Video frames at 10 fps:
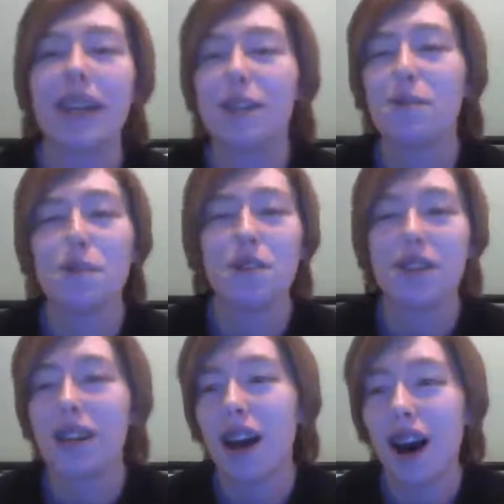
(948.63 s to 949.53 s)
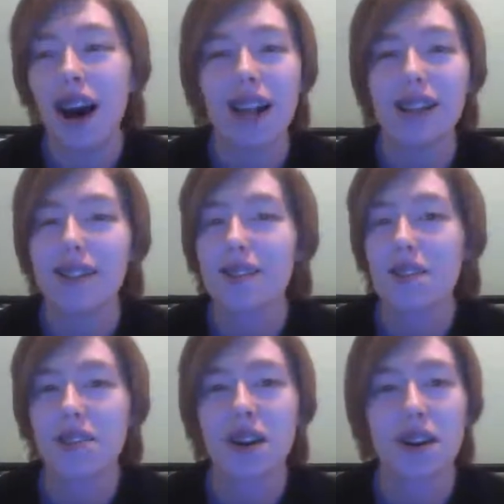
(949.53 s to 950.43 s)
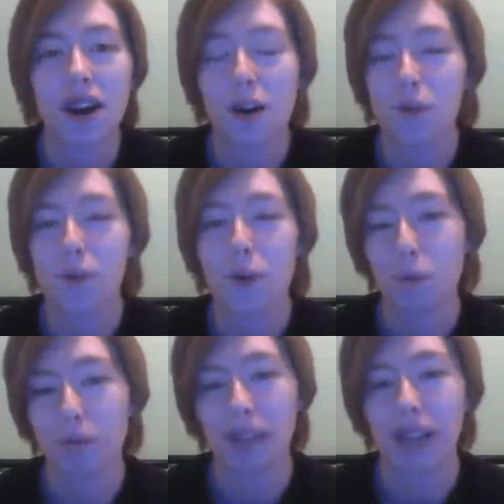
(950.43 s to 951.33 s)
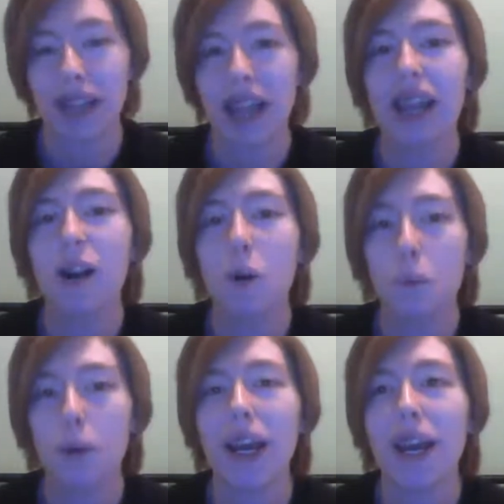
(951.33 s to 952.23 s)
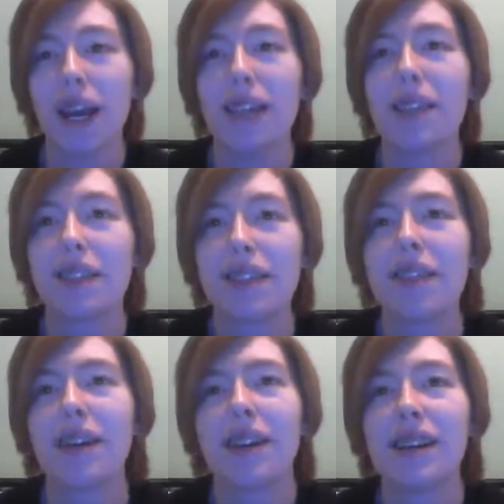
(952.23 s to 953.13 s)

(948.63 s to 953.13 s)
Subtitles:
you should not start out role playing with